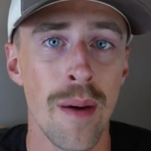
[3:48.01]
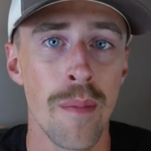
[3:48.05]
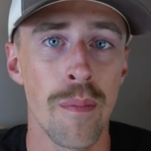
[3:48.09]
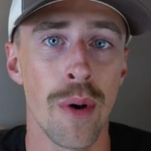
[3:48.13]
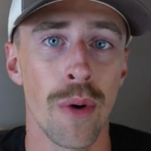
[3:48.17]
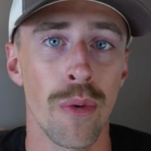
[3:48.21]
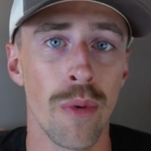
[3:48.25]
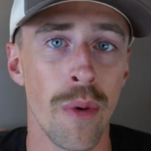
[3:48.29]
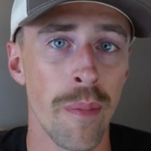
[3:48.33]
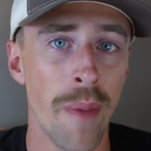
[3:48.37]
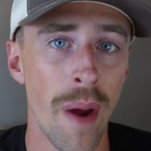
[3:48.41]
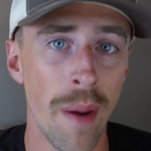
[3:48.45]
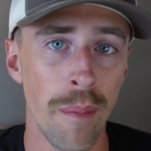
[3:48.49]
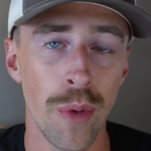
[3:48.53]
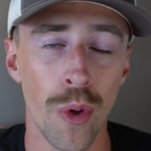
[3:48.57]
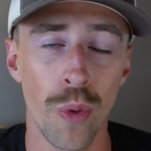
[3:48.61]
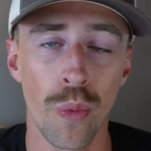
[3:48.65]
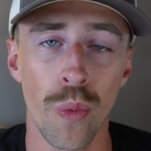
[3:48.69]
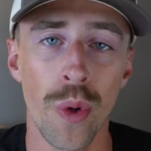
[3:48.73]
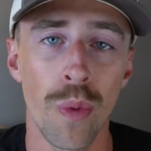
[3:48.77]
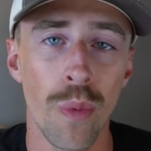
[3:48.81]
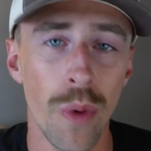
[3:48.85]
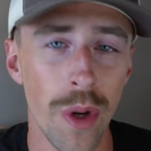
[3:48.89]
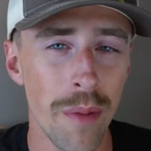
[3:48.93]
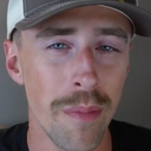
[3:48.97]
But remember,
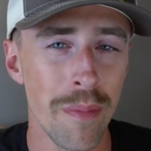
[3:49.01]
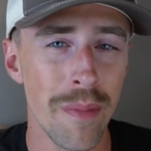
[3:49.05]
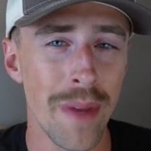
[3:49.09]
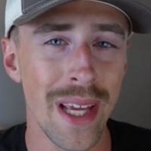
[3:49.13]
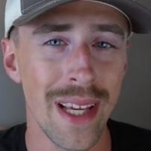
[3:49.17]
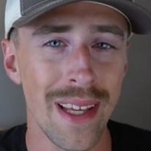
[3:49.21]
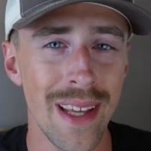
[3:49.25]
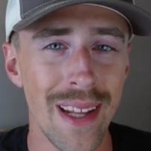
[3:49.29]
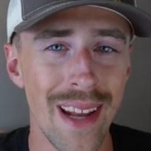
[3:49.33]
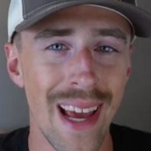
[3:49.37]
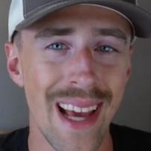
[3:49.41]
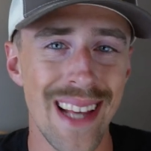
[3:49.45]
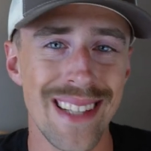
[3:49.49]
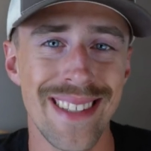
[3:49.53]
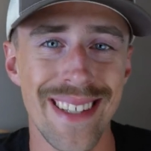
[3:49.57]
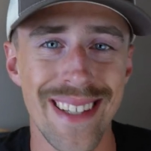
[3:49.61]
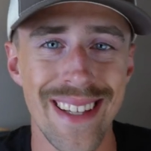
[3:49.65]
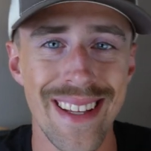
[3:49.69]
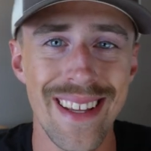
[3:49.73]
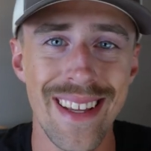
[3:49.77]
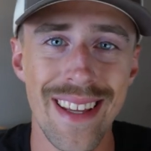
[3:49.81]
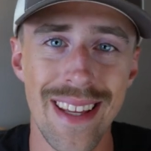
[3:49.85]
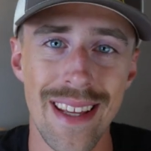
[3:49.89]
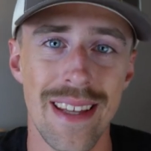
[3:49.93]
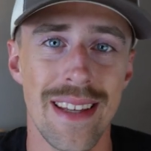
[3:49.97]
we want to make it as
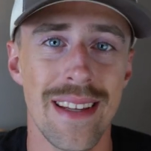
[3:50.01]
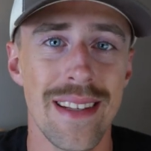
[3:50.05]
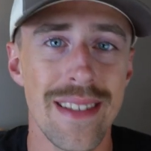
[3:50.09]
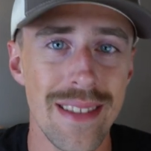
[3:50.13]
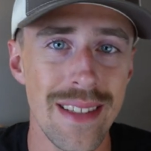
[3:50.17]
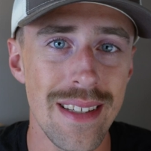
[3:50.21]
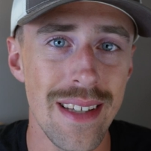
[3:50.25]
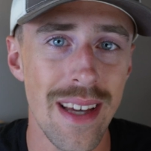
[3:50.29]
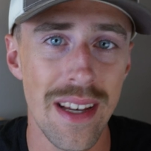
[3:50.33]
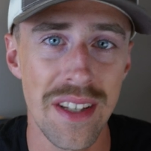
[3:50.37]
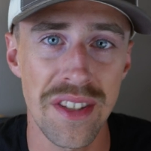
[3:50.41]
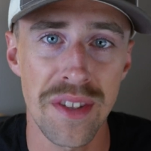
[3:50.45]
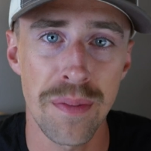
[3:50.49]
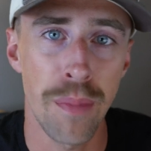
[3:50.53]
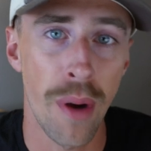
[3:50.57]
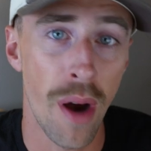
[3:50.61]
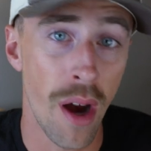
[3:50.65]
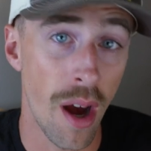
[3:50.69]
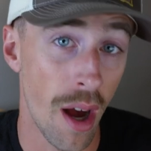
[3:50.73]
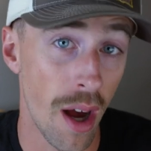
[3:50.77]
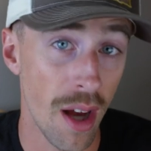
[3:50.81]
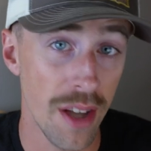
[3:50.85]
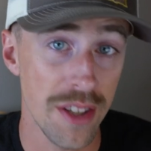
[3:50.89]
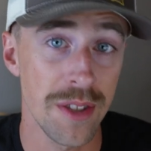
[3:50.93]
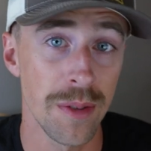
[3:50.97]
easy as
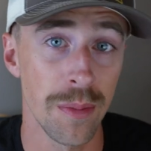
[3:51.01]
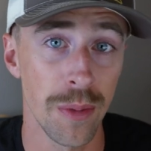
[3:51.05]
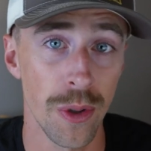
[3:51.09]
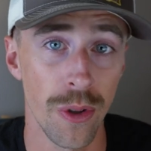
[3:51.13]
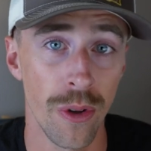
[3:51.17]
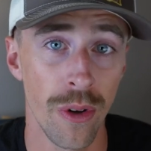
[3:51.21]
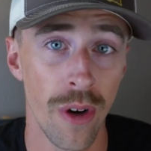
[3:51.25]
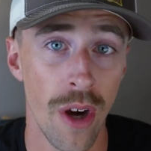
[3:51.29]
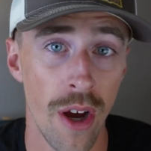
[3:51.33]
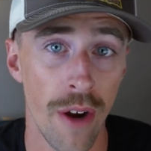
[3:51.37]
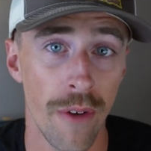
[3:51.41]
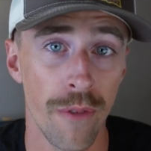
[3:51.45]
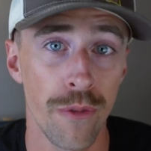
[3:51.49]
possible